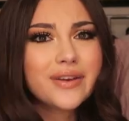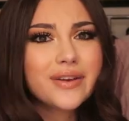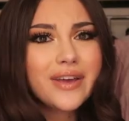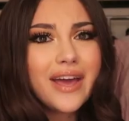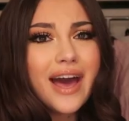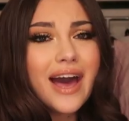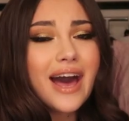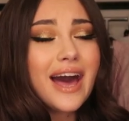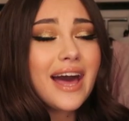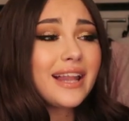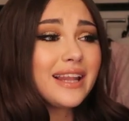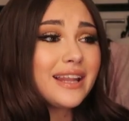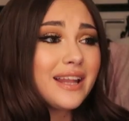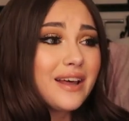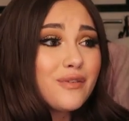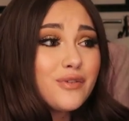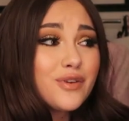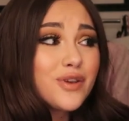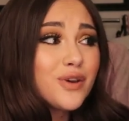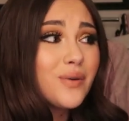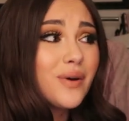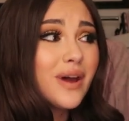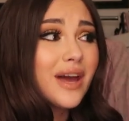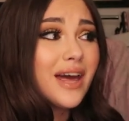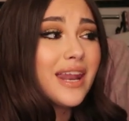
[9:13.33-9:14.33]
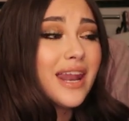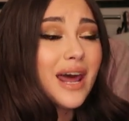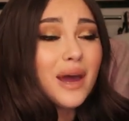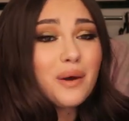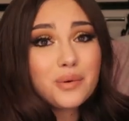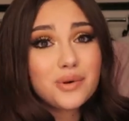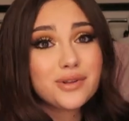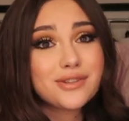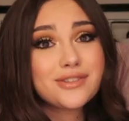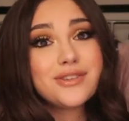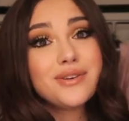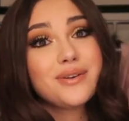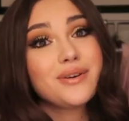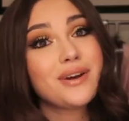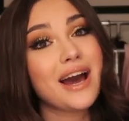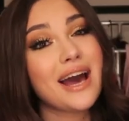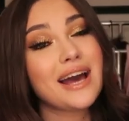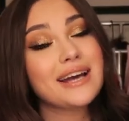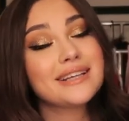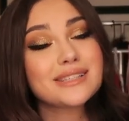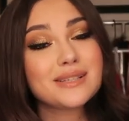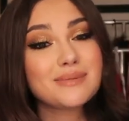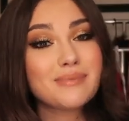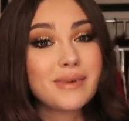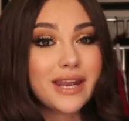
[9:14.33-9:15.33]
But yeah, I love you, and I will see you
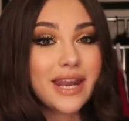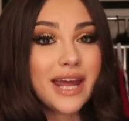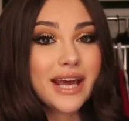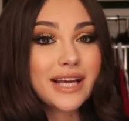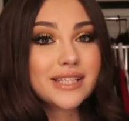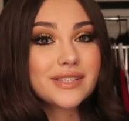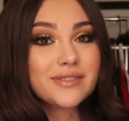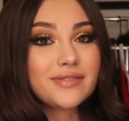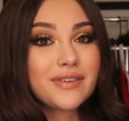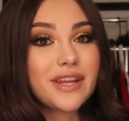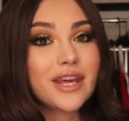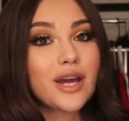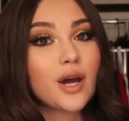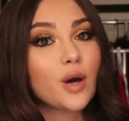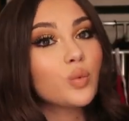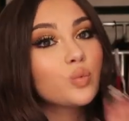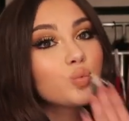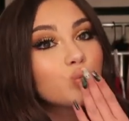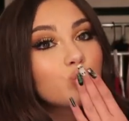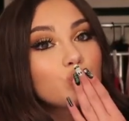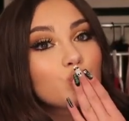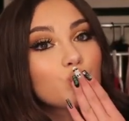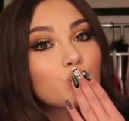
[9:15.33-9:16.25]
guys in my next video.